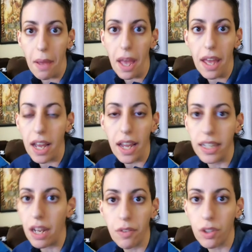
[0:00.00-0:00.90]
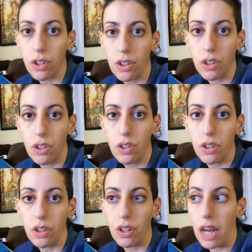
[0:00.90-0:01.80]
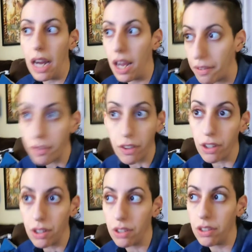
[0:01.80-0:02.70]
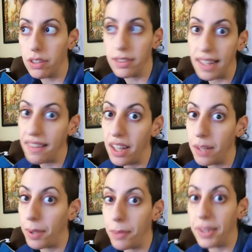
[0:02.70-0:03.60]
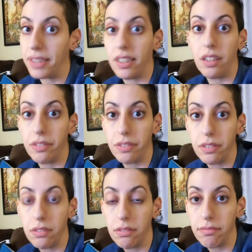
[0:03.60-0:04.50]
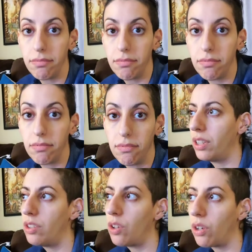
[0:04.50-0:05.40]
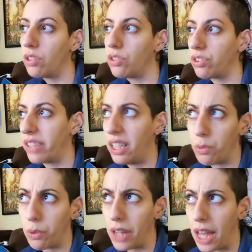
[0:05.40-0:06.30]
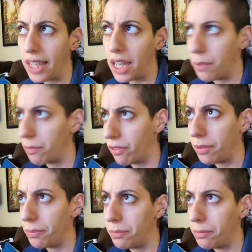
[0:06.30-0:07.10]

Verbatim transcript: And I never, ever said that about myself. I really don't understand where that came from.